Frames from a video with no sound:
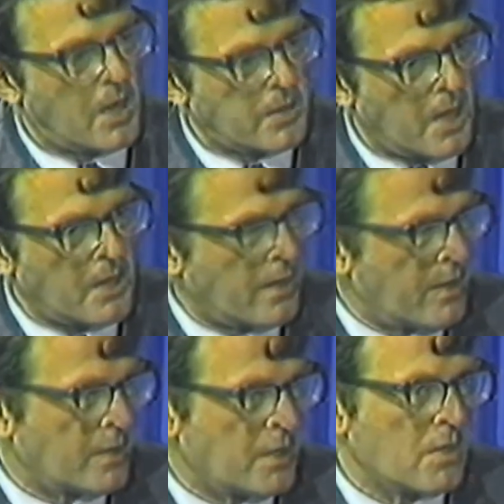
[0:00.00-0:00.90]
Oh, yeah. I
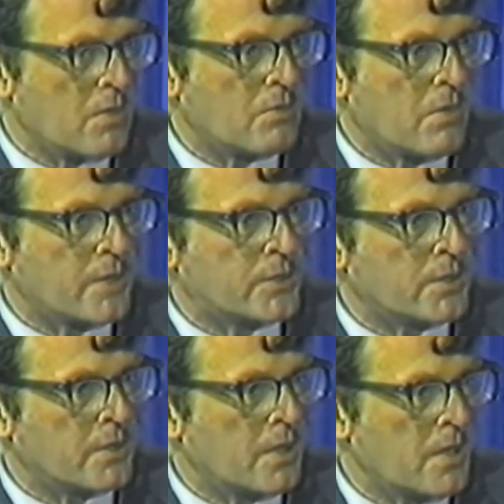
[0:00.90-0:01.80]
think there's no
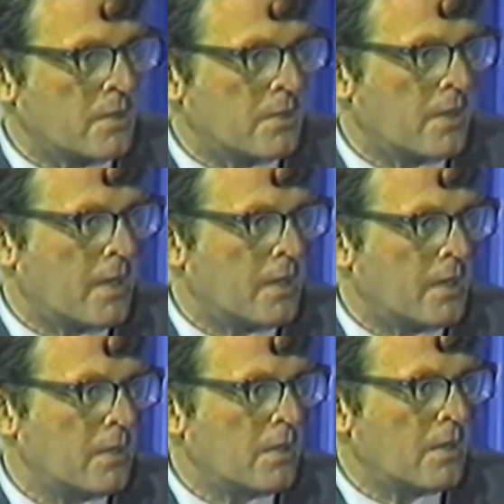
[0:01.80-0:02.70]
question that
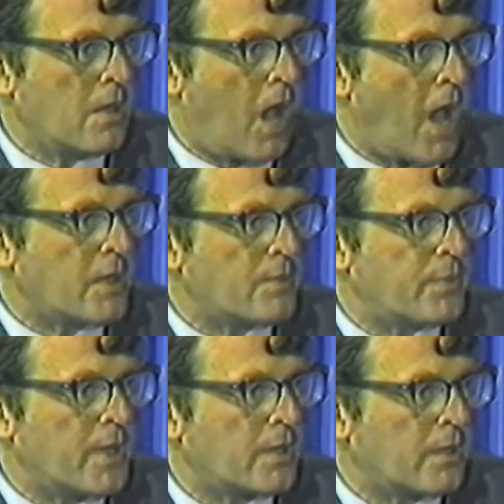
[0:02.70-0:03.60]
I could
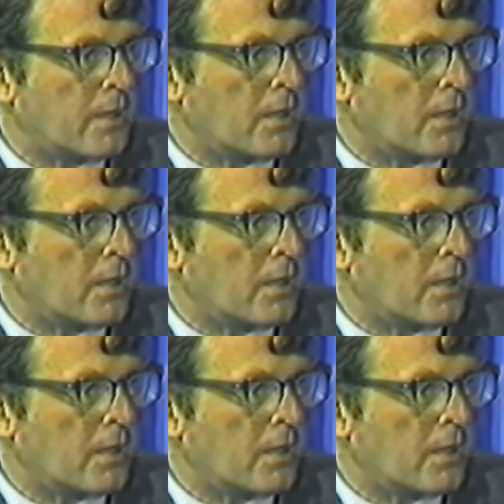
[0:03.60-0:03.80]
pick,